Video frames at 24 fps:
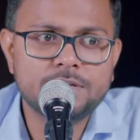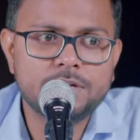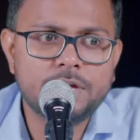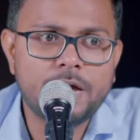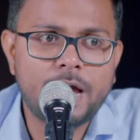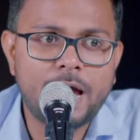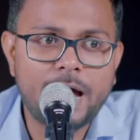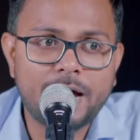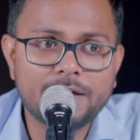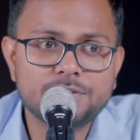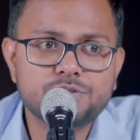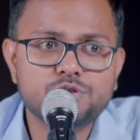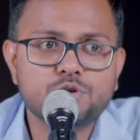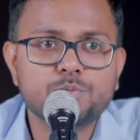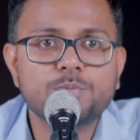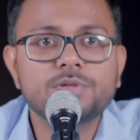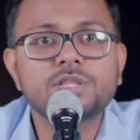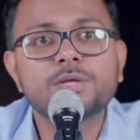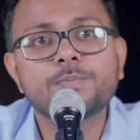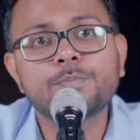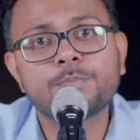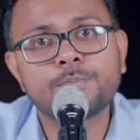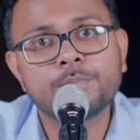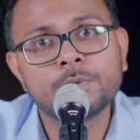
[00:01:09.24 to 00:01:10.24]
has to be
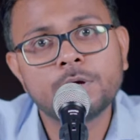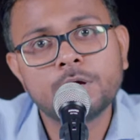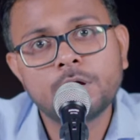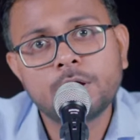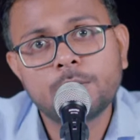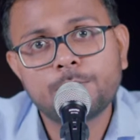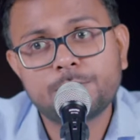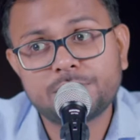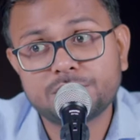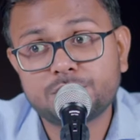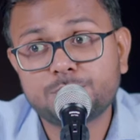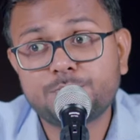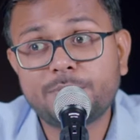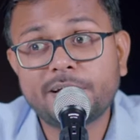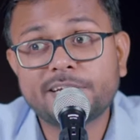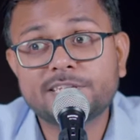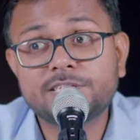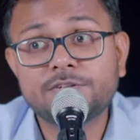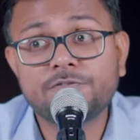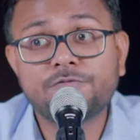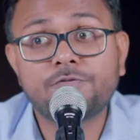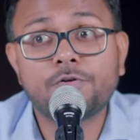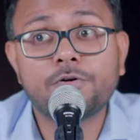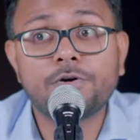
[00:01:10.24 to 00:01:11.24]
the
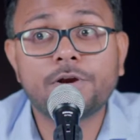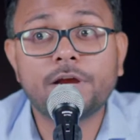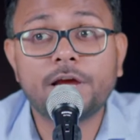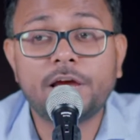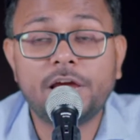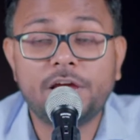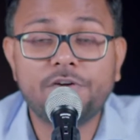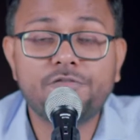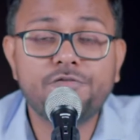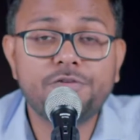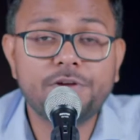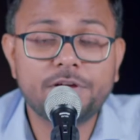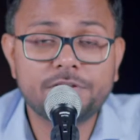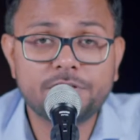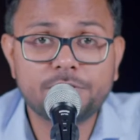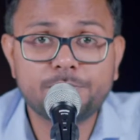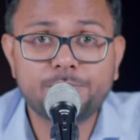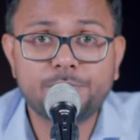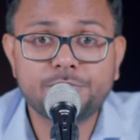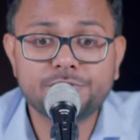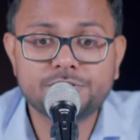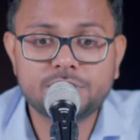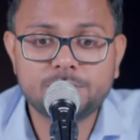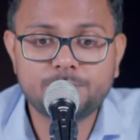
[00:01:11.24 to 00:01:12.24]
perspective for every other
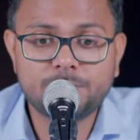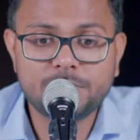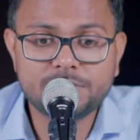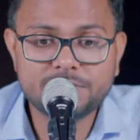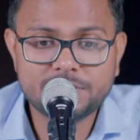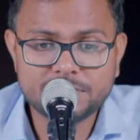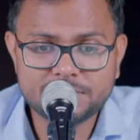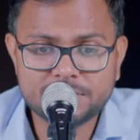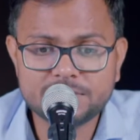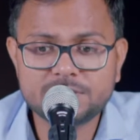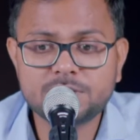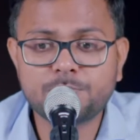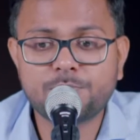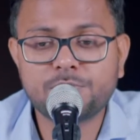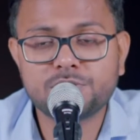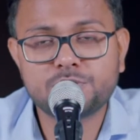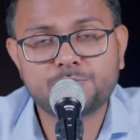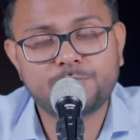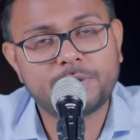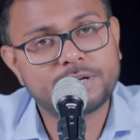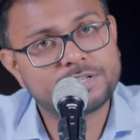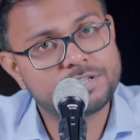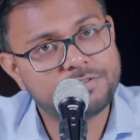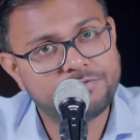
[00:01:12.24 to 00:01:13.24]
person, but this is the
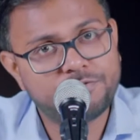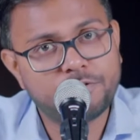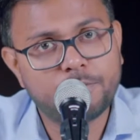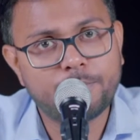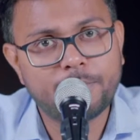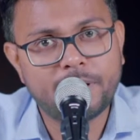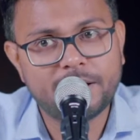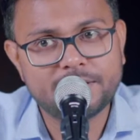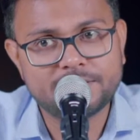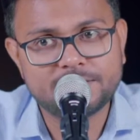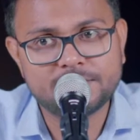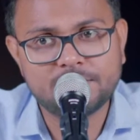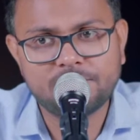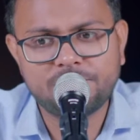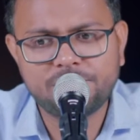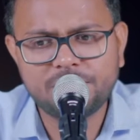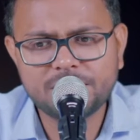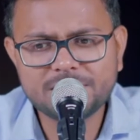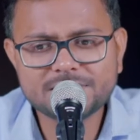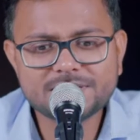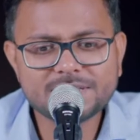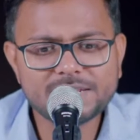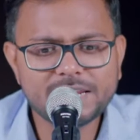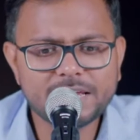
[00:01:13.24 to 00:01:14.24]
perspective for myself.
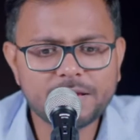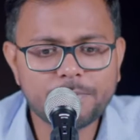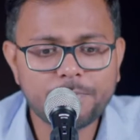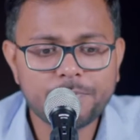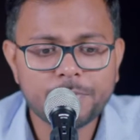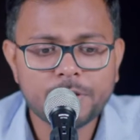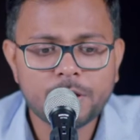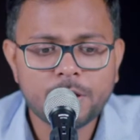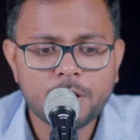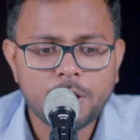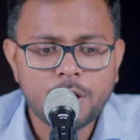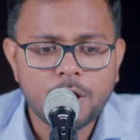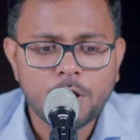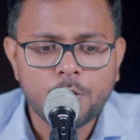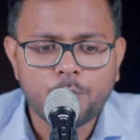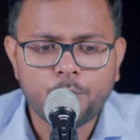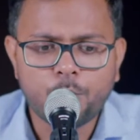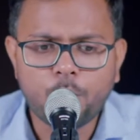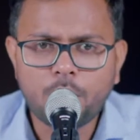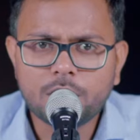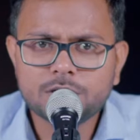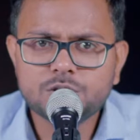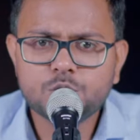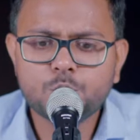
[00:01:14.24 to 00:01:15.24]
Firstly,
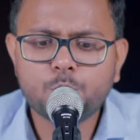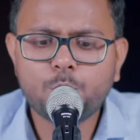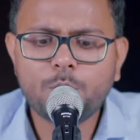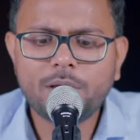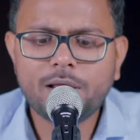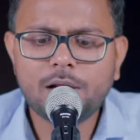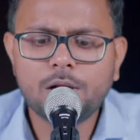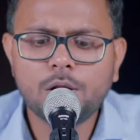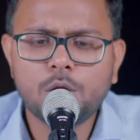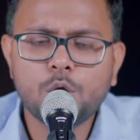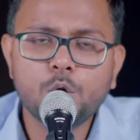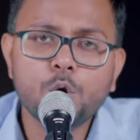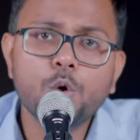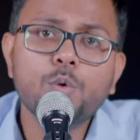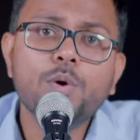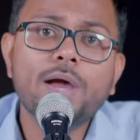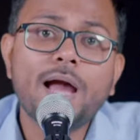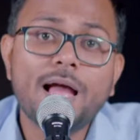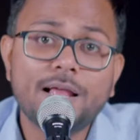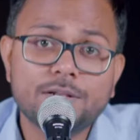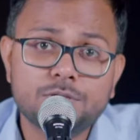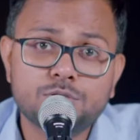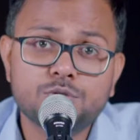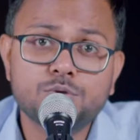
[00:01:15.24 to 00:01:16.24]
what we look
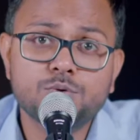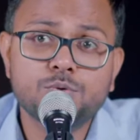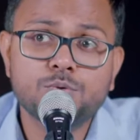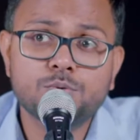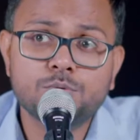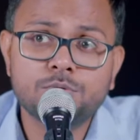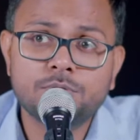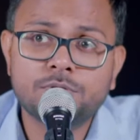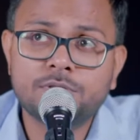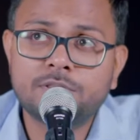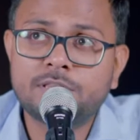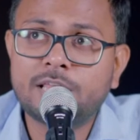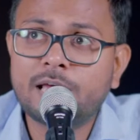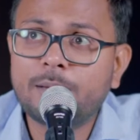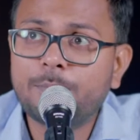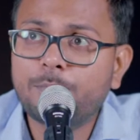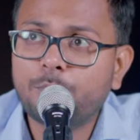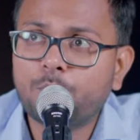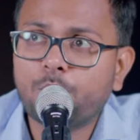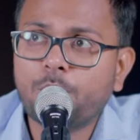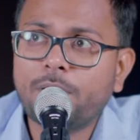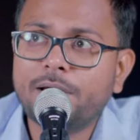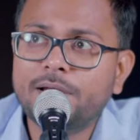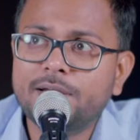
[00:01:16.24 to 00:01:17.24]
at to
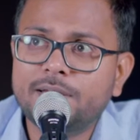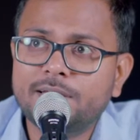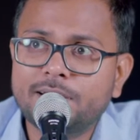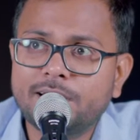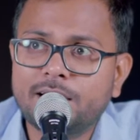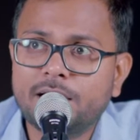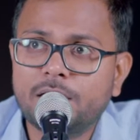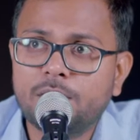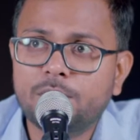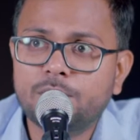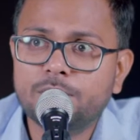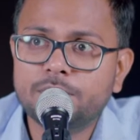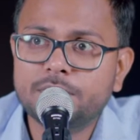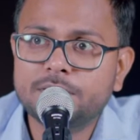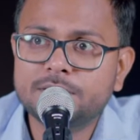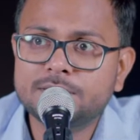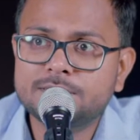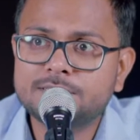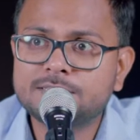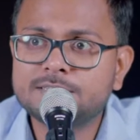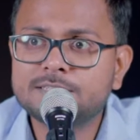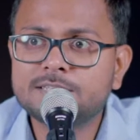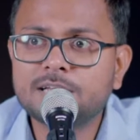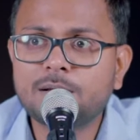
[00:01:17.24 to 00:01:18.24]
them right now
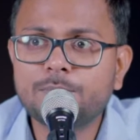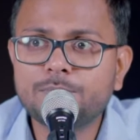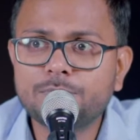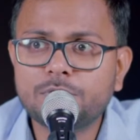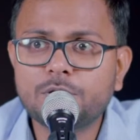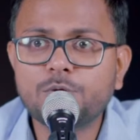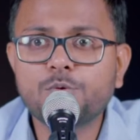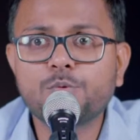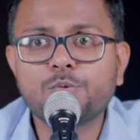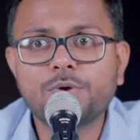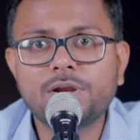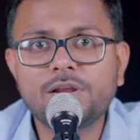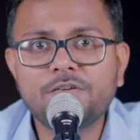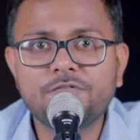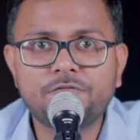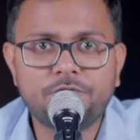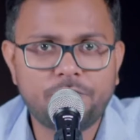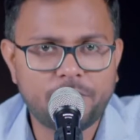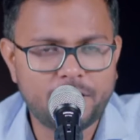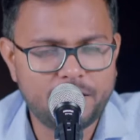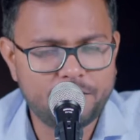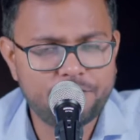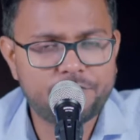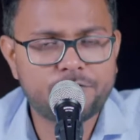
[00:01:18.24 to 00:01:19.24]
is something really
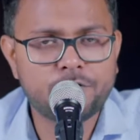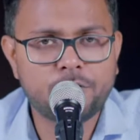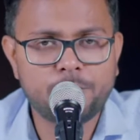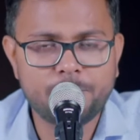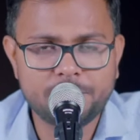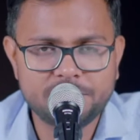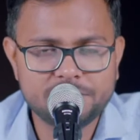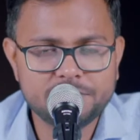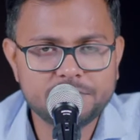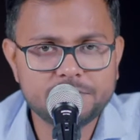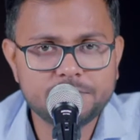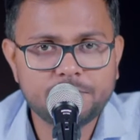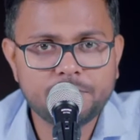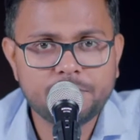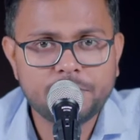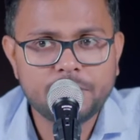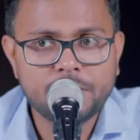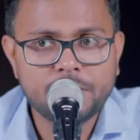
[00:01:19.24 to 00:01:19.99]
far from us.